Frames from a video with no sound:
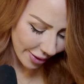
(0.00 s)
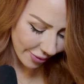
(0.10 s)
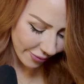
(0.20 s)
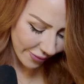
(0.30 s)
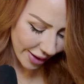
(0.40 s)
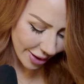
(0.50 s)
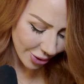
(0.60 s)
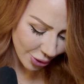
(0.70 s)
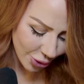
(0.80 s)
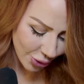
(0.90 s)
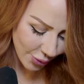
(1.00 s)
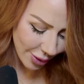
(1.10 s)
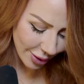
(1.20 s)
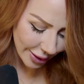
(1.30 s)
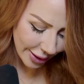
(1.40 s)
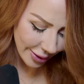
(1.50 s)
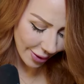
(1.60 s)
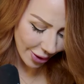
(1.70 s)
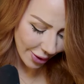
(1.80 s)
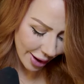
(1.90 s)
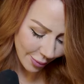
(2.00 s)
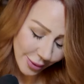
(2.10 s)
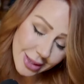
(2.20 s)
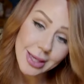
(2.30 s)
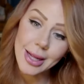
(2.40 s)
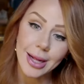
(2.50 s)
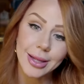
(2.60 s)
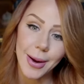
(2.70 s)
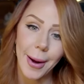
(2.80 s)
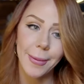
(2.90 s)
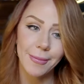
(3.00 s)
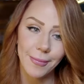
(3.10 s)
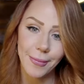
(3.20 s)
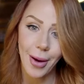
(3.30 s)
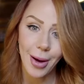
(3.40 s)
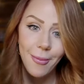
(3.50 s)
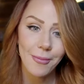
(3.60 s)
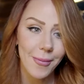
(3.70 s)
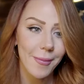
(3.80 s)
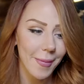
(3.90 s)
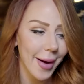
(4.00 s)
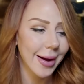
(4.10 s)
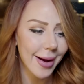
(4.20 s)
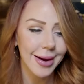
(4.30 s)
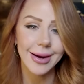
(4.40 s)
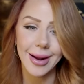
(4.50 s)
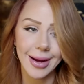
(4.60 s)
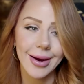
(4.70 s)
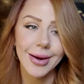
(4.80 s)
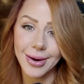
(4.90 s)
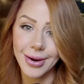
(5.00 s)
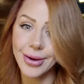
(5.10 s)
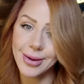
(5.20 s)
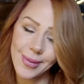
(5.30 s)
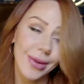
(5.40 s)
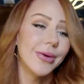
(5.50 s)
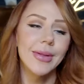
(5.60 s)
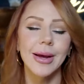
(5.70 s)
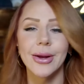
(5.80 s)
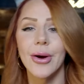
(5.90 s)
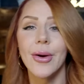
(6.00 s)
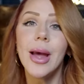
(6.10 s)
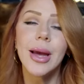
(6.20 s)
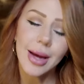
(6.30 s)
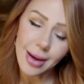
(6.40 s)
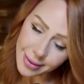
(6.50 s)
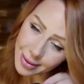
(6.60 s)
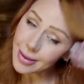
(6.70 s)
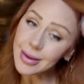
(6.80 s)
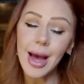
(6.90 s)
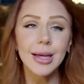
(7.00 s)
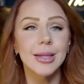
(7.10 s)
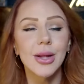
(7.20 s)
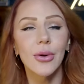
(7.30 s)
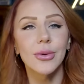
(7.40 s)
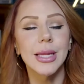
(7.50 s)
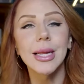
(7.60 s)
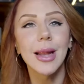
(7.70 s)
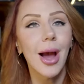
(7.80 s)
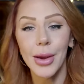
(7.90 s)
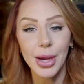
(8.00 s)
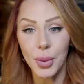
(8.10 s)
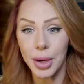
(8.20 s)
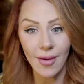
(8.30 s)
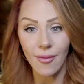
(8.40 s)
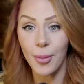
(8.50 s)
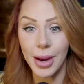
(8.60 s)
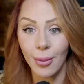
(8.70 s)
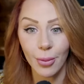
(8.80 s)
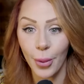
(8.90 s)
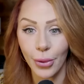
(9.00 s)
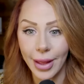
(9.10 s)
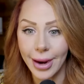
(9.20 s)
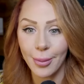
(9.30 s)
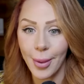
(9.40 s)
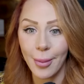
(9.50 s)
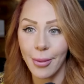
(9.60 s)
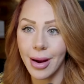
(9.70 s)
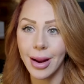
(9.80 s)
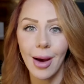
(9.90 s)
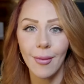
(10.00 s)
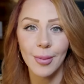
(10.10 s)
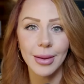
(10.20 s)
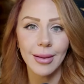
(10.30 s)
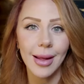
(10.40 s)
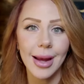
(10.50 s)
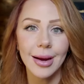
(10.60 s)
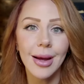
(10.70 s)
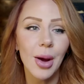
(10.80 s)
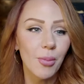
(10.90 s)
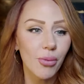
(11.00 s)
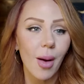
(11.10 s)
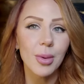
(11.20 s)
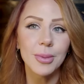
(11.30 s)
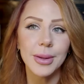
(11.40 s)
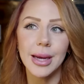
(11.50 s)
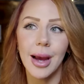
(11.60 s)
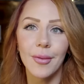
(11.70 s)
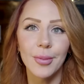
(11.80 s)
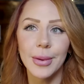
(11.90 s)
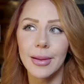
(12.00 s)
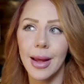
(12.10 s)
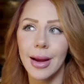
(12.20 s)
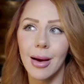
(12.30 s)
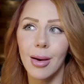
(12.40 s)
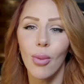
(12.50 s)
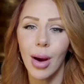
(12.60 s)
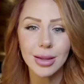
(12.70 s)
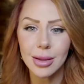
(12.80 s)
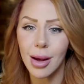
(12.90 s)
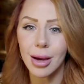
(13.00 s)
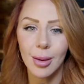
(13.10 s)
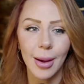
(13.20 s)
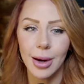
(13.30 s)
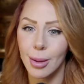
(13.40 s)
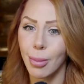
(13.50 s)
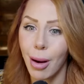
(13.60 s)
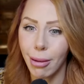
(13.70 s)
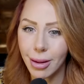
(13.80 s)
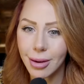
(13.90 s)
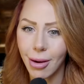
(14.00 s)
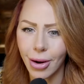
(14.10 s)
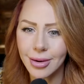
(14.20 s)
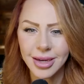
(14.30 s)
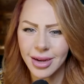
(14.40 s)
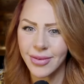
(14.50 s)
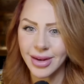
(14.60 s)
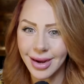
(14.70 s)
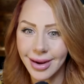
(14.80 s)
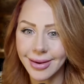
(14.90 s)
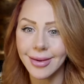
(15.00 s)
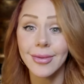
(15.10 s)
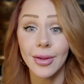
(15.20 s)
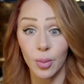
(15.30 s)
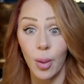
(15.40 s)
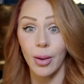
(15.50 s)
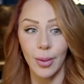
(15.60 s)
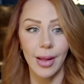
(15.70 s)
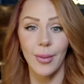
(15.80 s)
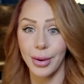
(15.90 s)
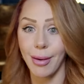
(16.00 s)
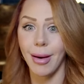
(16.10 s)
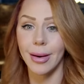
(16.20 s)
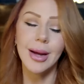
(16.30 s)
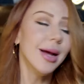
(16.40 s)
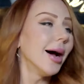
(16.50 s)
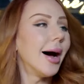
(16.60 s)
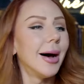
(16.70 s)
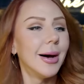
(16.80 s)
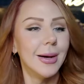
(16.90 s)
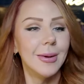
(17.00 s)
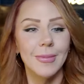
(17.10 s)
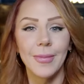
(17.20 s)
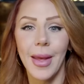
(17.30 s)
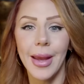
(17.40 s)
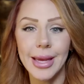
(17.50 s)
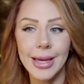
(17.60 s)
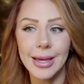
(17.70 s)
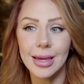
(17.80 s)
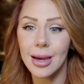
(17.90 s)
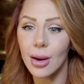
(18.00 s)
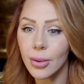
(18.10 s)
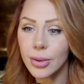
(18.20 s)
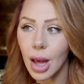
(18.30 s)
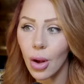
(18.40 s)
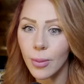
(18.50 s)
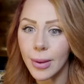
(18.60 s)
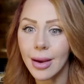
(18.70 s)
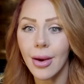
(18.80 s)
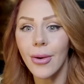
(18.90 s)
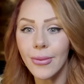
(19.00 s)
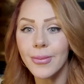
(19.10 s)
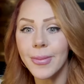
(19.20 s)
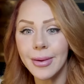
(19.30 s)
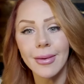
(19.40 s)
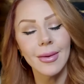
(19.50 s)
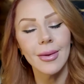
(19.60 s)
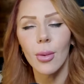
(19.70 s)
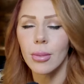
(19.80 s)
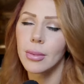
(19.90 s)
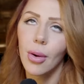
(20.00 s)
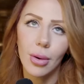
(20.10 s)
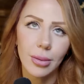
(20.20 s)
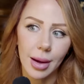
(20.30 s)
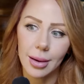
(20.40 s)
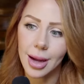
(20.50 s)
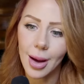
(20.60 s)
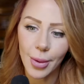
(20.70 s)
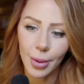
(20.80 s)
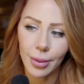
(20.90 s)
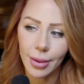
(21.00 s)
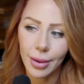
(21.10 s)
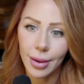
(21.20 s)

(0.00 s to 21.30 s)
Eventually, all right, I'm listening to that tonight. I got it. Perfect. I got it. I'll email you and let you know. Yes, no. See, now he would have never been able to pull that out of my brain. I would have been like, probably, I would have been like, uh, why is he talking about an Impala car? Do you have any idea? That's probably where that would have gone. Um, he, tell me. Oh, but hold on. Come here.